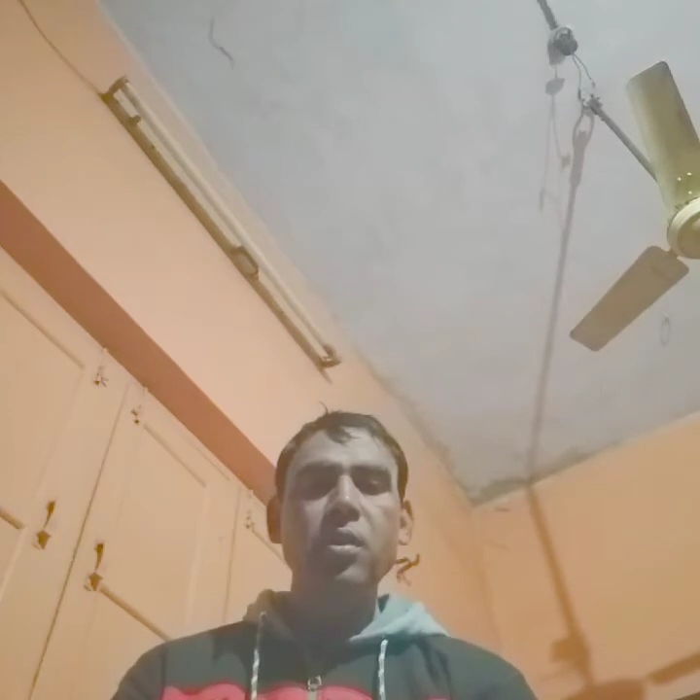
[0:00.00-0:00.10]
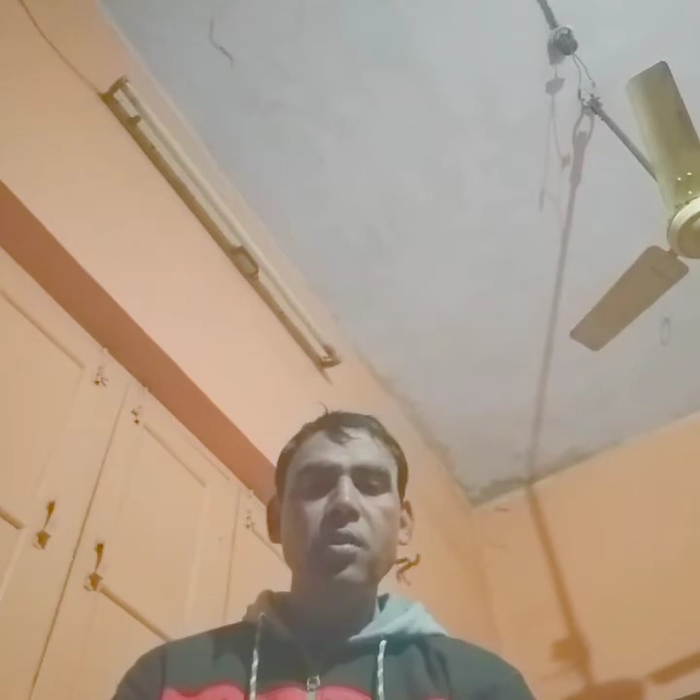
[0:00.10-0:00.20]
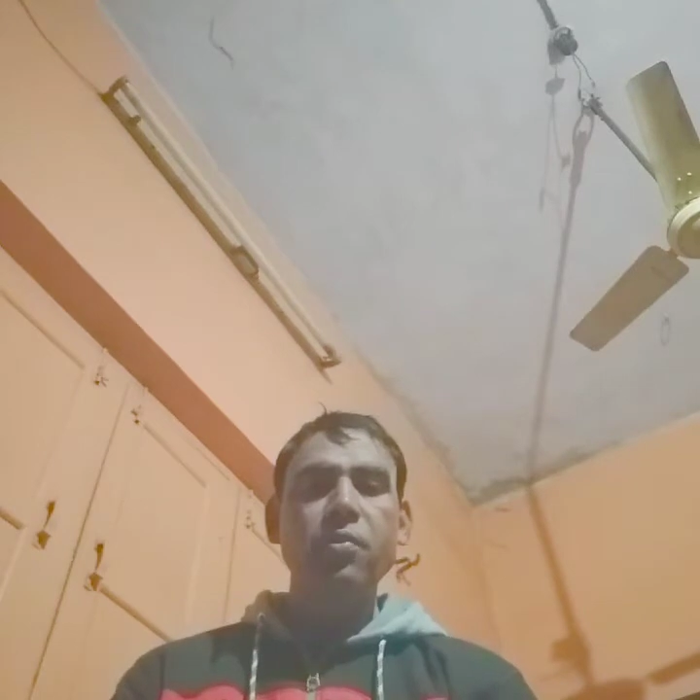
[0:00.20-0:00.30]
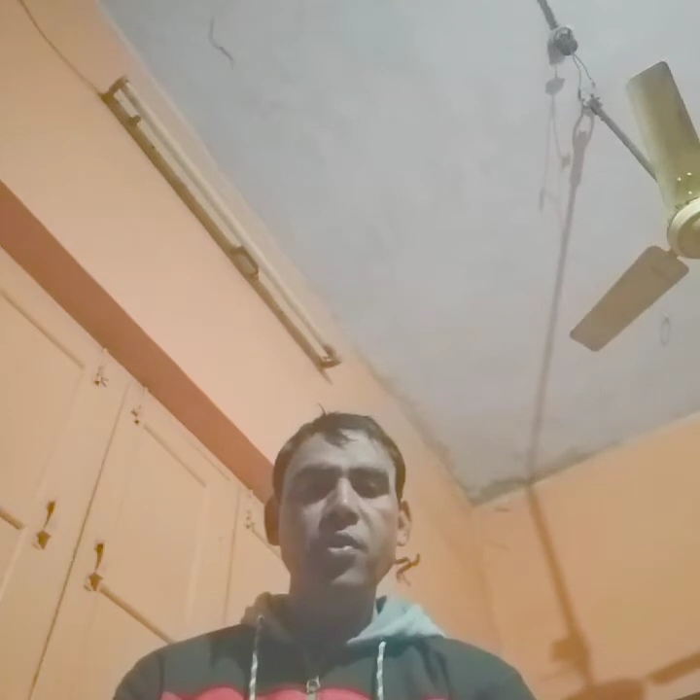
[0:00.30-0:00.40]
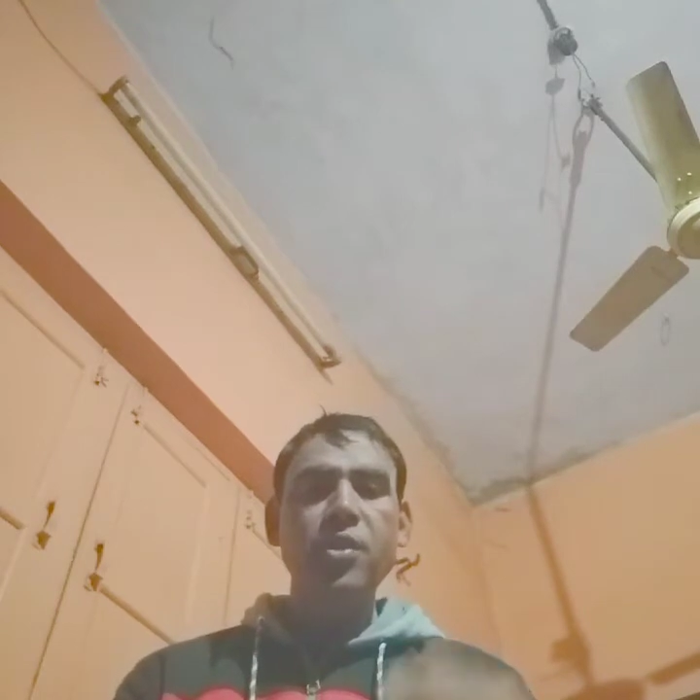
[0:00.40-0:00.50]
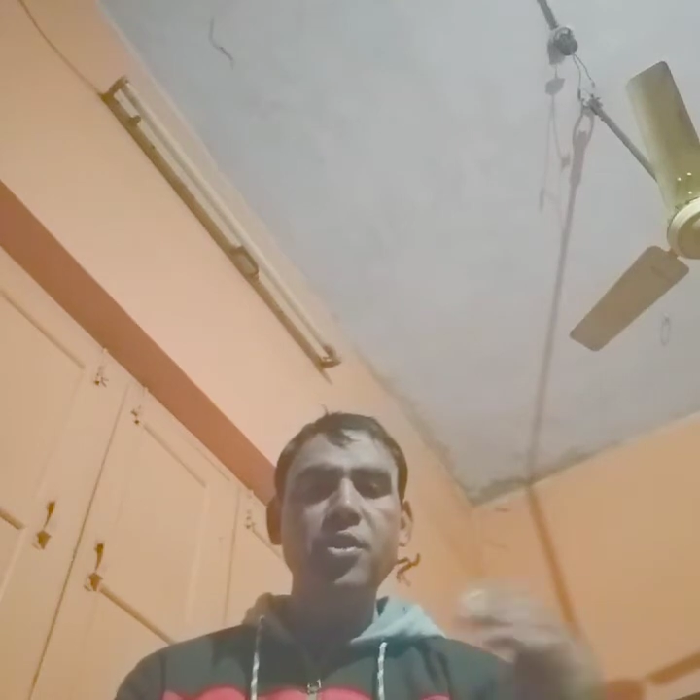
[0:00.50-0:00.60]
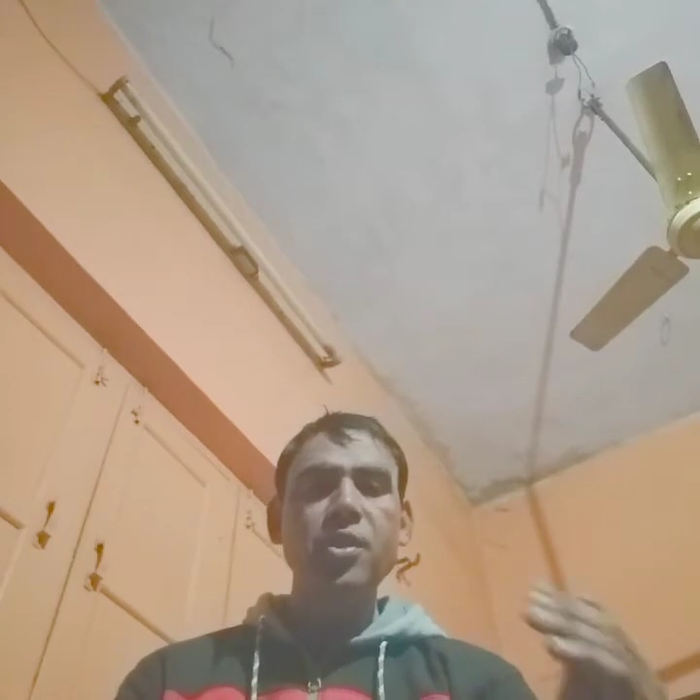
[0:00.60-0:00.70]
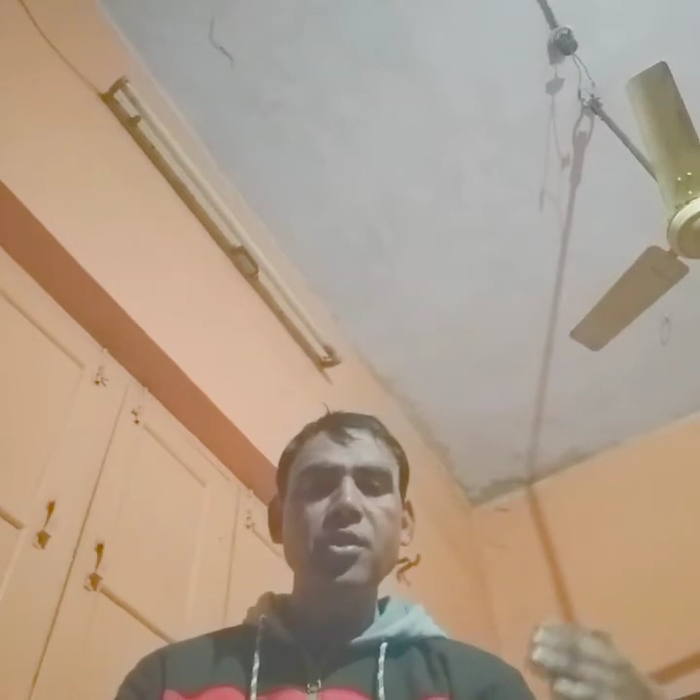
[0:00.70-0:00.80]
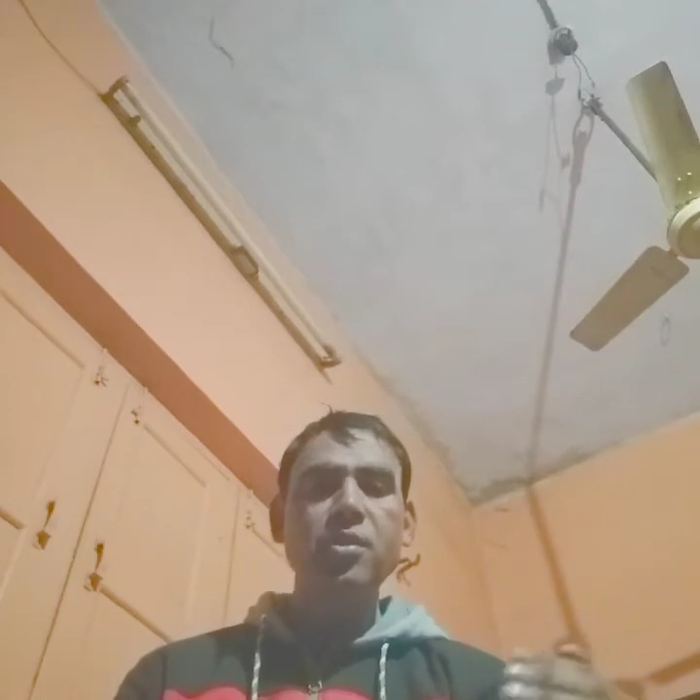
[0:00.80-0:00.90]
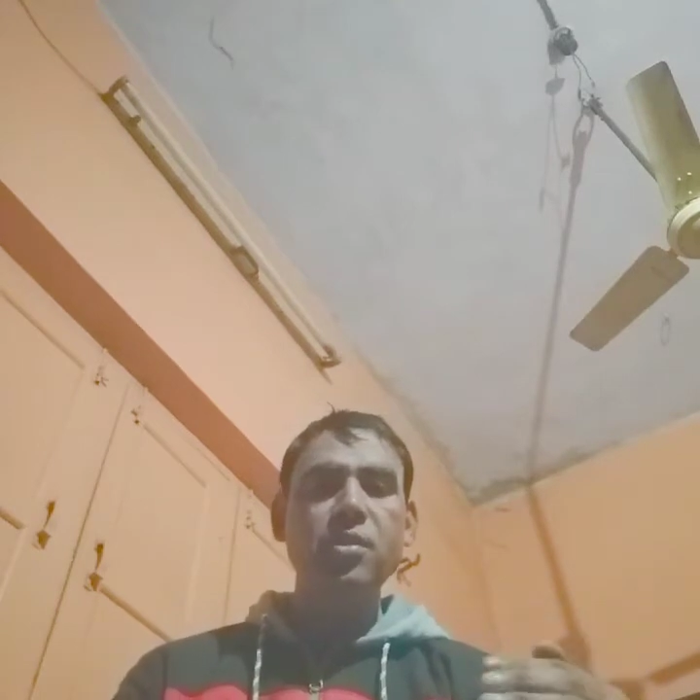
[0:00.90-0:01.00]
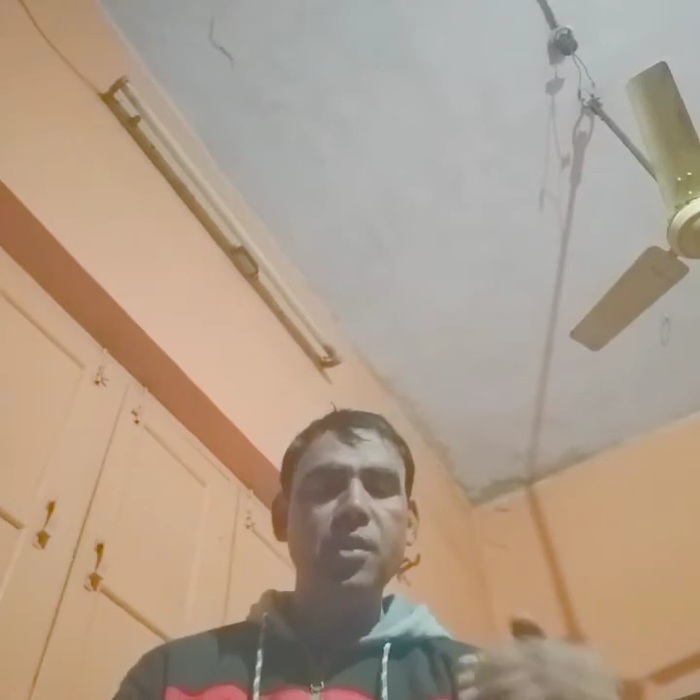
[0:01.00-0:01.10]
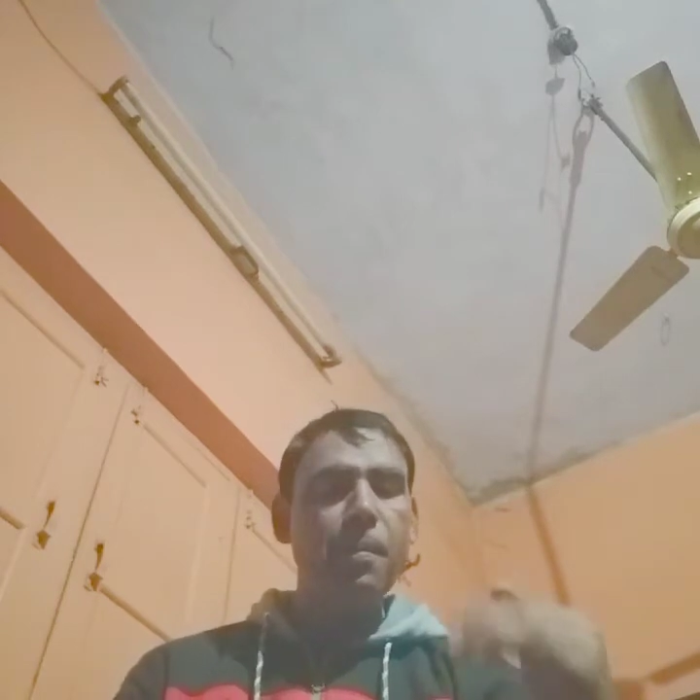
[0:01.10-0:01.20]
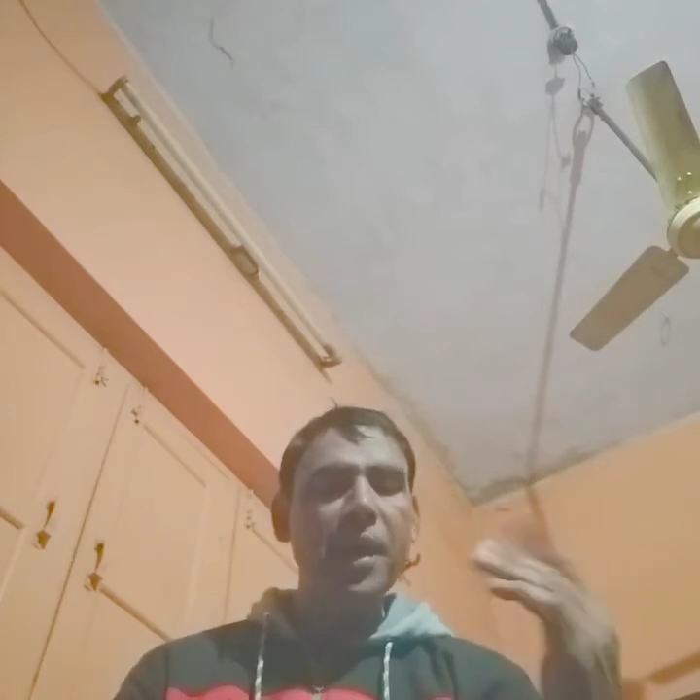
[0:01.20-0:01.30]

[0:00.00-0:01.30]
which is the